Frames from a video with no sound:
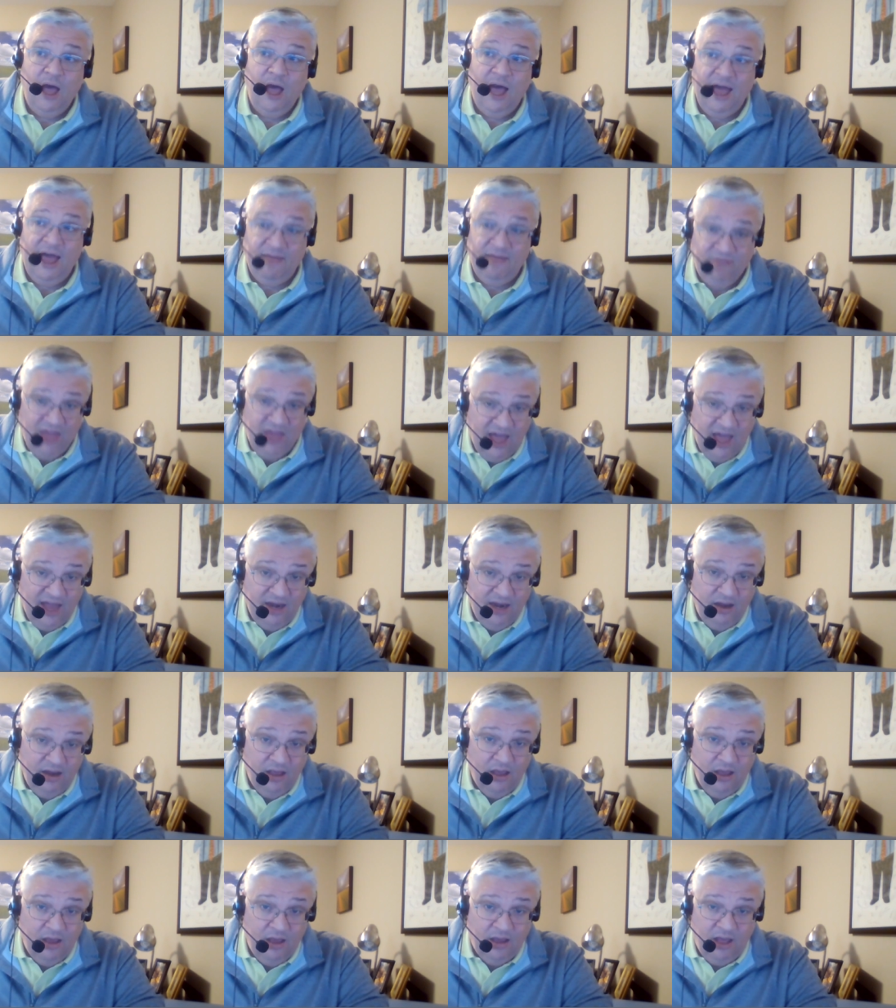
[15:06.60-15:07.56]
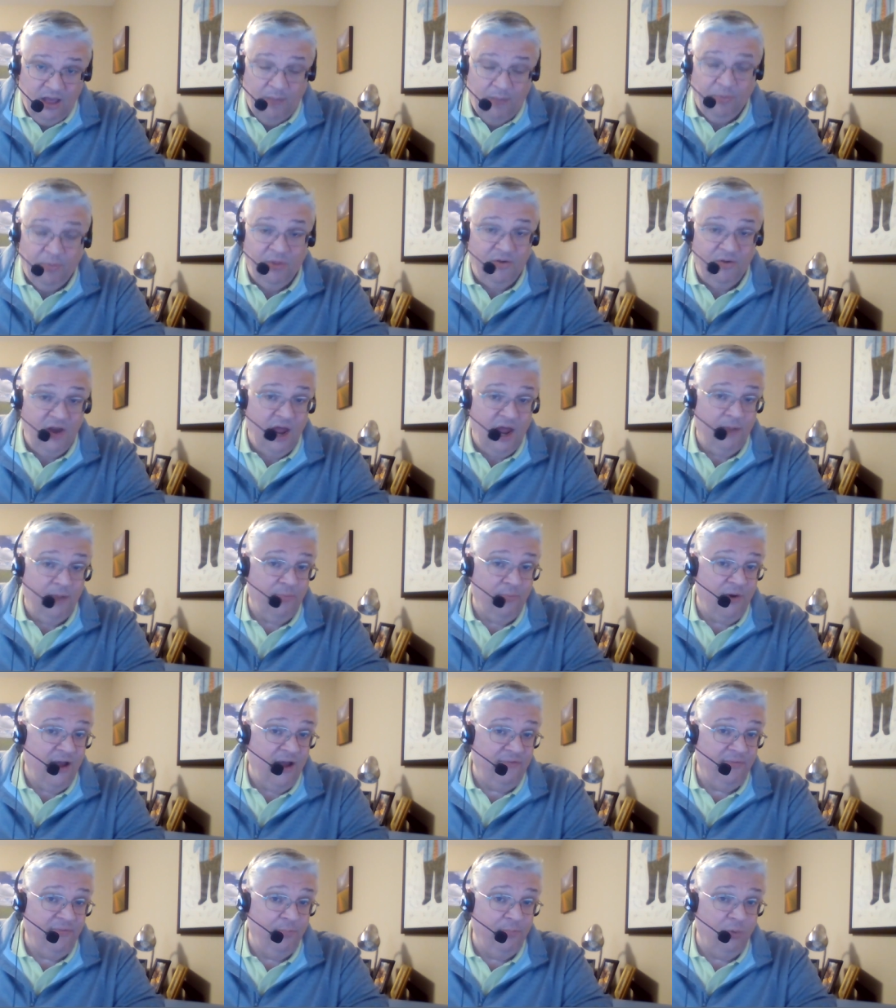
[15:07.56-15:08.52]
I've got a couple of
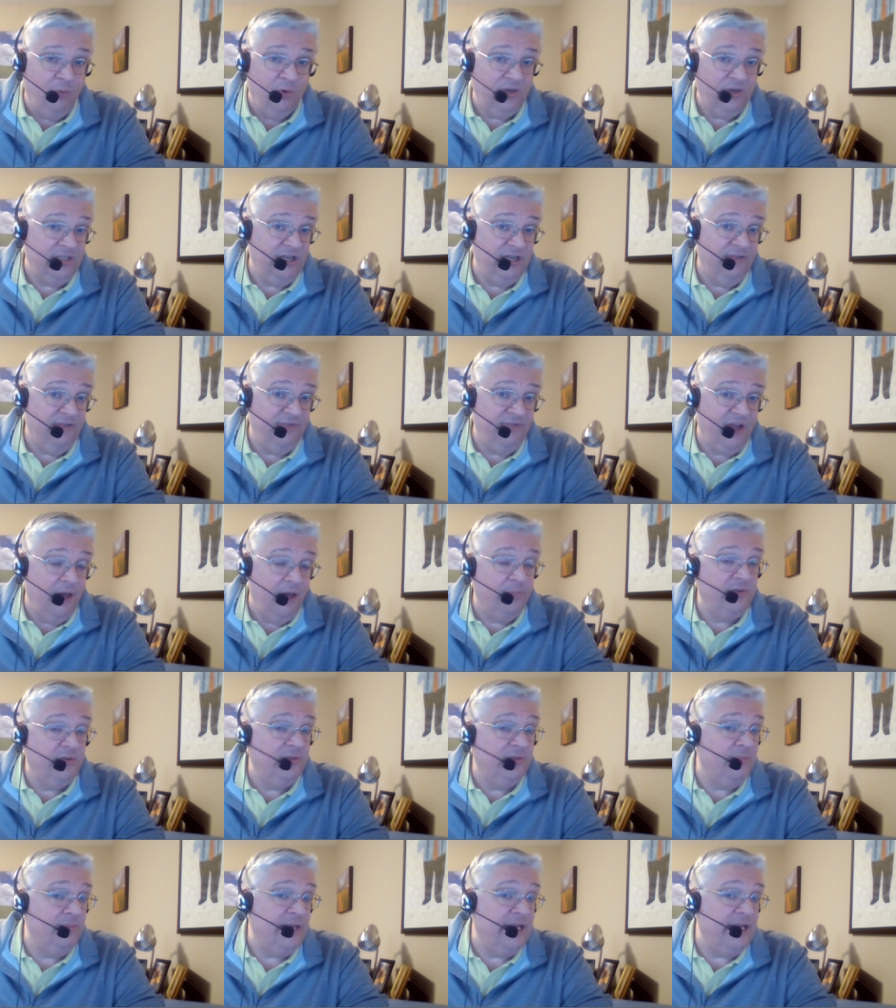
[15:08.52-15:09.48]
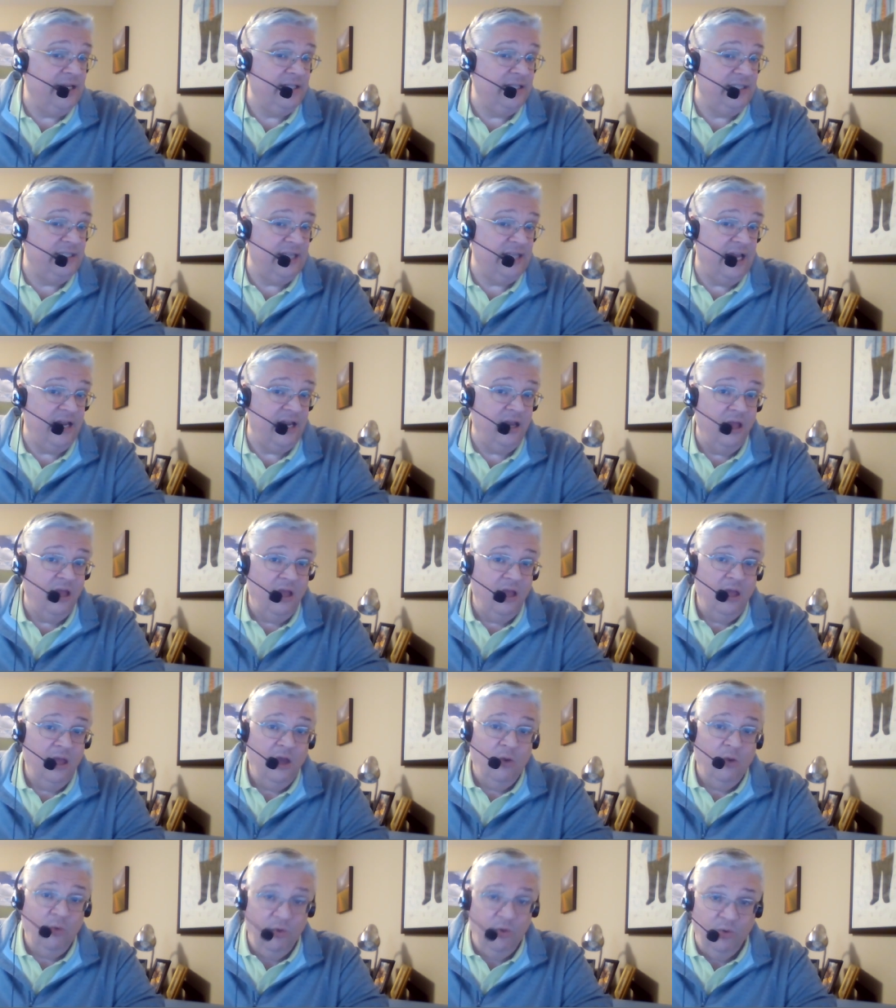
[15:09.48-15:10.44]
nonprofit boards that have come to me and said,
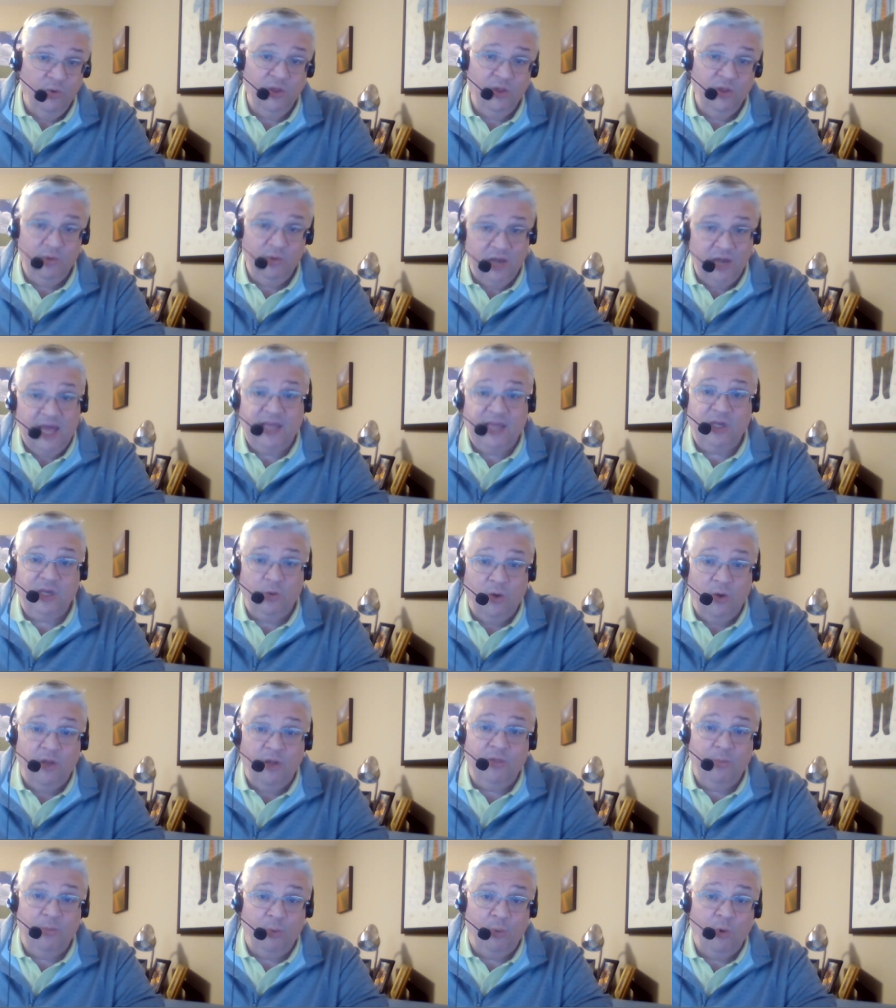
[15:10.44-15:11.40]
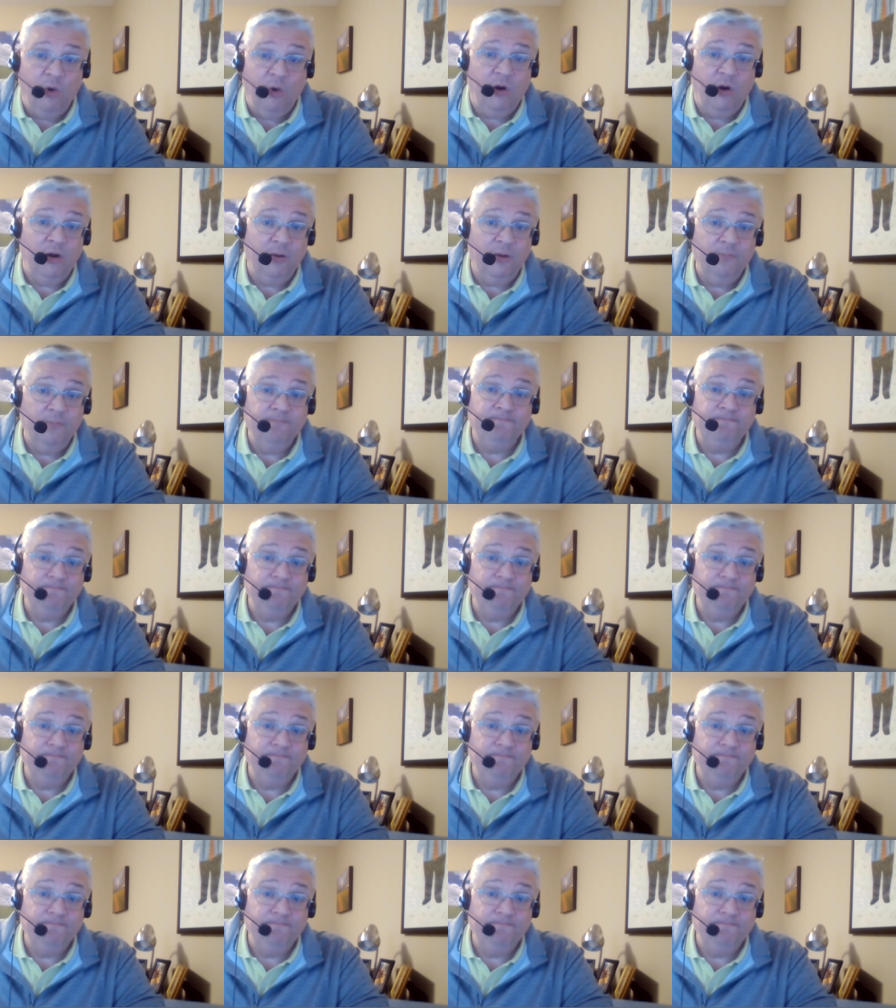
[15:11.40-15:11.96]
we really would like you on the board.